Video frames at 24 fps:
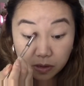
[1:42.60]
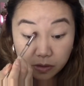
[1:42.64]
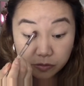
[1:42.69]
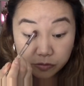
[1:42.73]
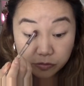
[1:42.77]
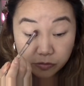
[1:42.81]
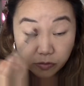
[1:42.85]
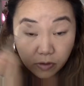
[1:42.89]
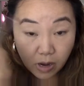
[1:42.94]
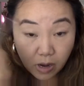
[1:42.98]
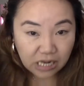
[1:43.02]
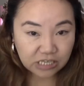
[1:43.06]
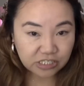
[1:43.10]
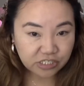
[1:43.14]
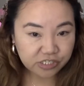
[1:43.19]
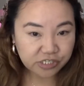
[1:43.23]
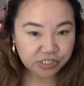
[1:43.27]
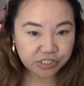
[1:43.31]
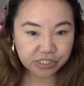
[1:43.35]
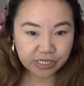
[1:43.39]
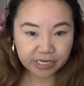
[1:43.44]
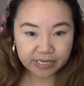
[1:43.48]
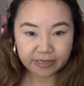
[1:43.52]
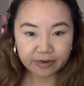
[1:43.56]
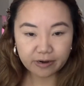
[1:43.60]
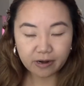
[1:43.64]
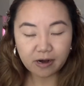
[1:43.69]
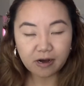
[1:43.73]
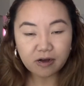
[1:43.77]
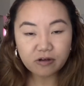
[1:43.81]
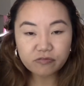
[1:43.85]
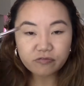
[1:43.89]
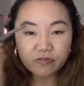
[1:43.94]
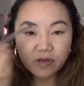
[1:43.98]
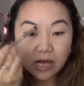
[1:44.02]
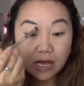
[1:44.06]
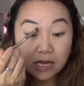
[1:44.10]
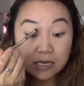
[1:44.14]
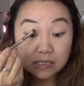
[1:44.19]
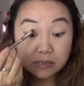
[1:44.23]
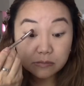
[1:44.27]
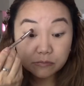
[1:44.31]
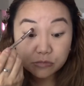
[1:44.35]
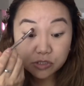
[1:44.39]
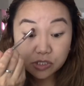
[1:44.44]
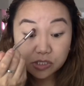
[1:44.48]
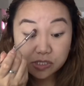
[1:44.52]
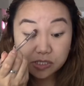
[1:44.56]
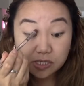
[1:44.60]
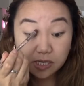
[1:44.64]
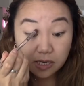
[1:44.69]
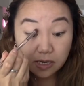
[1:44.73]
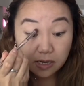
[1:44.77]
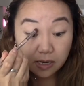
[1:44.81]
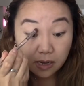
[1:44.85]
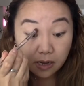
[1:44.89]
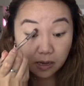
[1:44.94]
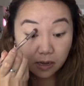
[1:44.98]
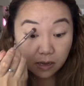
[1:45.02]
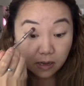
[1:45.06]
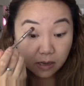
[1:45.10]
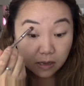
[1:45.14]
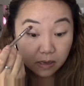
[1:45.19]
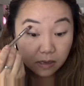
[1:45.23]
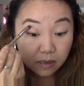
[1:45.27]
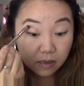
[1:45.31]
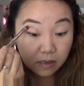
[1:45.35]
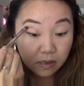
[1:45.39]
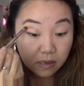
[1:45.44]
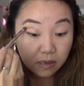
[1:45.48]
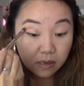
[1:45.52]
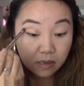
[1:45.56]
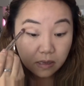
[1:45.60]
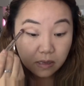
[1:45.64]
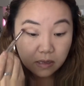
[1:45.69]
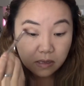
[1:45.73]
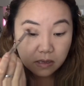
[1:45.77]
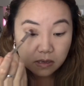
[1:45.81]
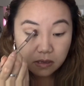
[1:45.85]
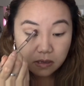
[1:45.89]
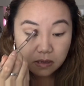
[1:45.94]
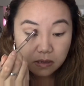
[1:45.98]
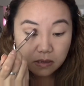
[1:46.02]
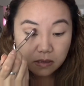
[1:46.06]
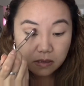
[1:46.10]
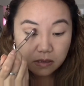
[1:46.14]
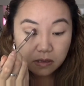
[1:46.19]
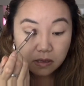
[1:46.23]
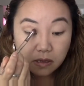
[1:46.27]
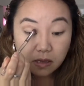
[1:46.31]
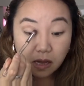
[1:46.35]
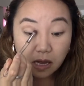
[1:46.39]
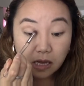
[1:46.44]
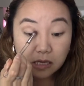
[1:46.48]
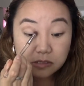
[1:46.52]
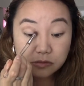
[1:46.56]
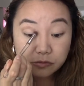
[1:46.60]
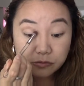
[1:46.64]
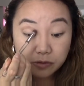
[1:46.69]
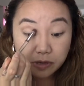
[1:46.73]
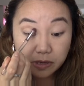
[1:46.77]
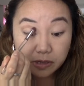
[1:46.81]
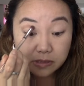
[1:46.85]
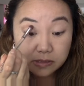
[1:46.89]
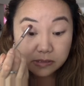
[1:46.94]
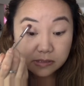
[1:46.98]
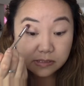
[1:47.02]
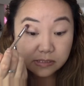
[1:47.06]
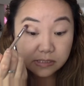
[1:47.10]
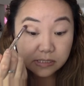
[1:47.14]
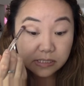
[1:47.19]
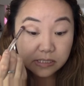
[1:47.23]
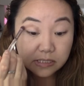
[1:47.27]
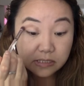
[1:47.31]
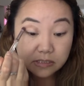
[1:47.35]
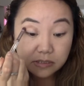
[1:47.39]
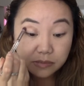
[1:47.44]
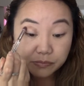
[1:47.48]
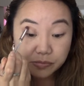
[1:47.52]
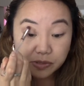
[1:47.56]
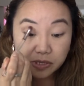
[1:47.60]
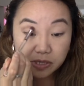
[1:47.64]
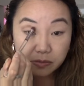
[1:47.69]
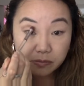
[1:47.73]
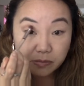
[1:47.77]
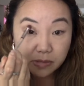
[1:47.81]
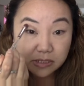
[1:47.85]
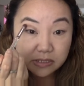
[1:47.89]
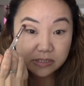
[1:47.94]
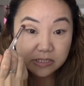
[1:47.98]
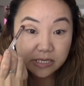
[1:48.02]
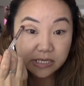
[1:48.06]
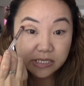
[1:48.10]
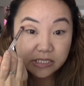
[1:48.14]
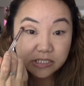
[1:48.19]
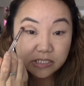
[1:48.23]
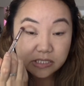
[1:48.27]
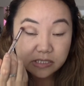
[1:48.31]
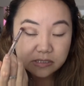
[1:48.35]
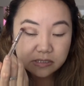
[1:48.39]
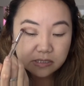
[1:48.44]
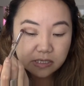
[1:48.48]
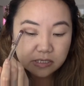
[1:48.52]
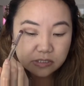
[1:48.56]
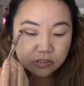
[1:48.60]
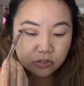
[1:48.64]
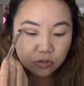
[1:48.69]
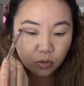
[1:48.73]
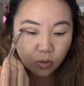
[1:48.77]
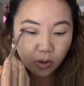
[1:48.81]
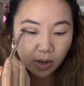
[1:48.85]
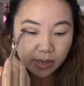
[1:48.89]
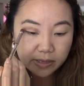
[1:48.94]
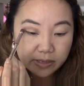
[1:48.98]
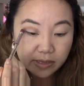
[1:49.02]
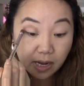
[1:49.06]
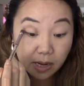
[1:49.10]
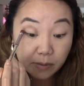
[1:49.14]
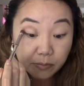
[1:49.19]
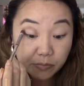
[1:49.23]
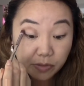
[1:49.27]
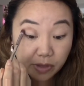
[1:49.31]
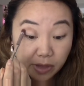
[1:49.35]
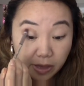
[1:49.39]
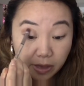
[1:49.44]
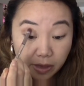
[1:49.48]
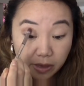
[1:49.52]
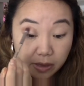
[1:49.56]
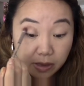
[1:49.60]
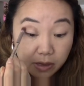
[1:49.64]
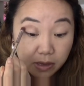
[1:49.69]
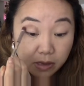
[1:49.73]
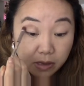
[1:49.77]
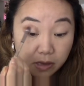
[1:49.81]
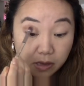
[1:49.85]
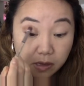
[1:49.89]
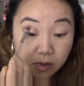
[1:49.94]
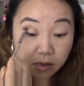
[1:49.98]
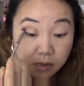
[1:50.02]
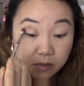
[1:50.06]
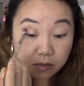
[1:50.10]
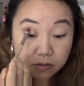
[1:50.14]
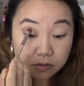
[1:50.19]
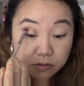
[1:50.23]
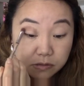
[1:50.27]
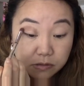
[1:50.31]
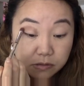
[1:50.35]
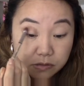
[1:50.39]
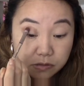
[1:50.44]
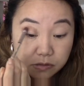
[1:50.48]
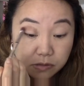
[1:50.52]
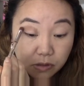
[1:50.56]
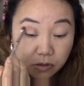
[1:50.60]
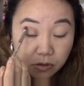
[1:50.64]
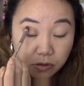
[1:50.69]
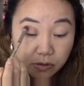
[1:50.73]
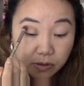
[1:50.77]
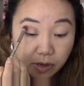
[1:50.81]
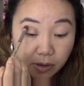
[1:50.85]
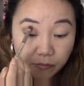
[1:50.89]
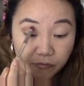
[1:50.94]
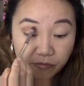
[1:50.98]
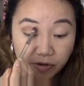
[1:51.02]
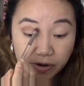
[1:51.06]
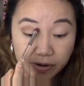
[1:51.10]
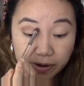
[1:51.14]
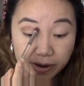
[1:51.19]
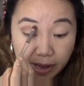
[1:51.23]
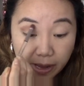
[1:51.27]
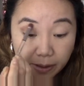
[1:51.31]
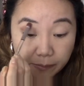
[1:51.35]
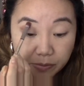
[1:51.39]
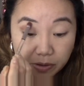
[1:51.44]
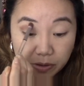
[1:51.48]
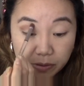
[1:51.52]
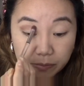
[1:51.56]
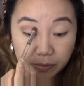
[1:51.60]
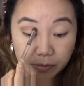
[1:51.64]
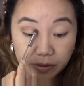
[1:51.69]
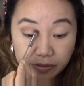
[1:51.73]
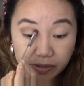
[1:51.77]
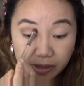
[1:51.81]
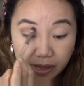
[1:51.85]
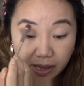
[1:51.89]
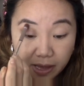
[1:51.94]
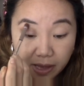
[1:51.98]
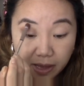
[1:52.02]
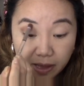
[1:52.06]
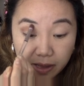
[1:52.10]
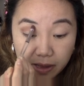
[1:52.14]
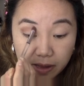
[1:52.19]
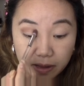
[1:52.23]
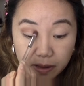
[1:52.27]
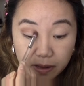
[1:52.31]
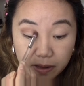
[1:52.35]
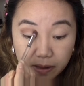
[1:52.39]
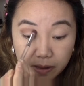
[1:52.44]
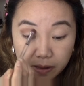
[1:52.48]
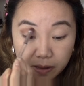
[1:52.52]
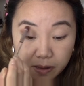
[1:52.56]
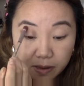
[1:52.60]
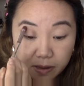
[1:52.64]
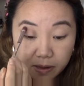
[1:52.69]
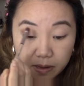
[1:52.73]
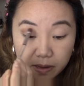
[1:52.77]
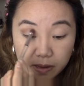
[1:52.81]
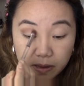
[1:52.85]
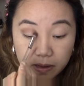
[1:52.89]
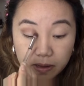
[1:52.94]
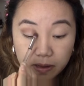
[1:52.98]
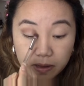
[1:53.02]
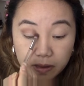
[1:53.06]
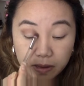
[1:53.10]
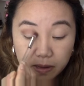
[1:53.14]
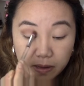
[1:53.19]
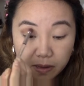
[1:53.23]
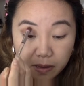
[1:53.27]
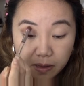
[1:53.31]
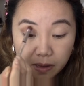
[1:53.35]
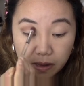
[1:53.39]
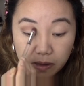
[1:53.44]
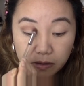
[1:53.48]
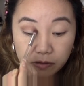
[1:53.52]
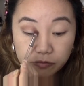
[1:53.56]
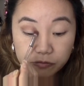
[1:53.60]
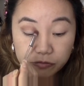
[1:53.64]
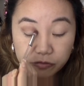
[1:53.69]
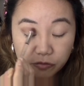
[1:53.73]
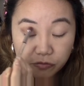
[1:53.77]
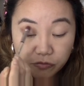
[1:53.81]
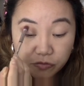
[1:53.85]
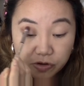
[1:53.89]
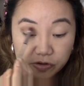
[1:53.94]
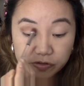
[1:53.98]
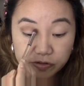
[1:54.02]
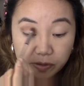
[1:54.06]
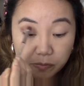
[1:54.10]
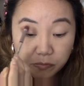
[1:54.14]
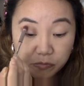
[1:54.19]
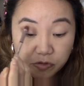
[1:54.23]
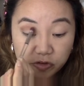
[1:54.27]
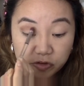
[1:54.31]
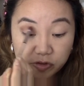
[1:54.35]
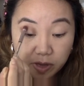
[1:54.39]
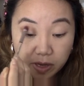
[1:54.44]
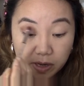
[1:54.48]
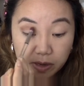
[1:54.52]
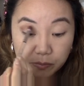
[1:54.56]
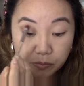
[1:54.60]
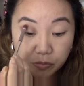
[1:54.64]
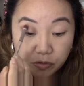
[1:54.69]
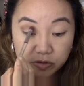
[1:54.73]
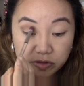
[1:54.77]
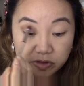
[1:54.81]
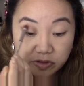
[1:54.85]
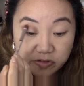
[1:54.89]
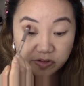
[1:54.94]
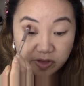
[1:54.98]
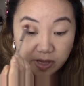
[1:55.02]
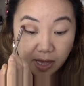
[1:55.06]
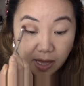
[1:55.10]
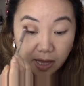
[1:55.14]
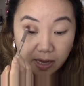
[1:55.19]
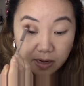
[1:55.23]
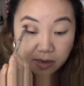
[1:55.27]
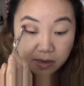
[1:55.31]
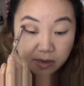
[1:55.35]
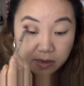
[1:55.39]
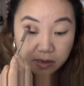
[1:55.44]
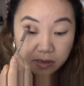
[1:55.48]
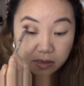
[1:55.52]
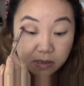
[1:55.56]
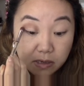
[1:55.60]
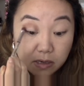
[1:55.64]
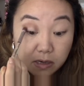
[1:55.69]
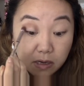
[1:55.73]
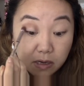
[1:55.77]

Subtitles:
So I just shake it off, and I'm just gonna, as you can see, the pigmentation is quite up there, so I'm very happy about that. So first I'm just gonna put this color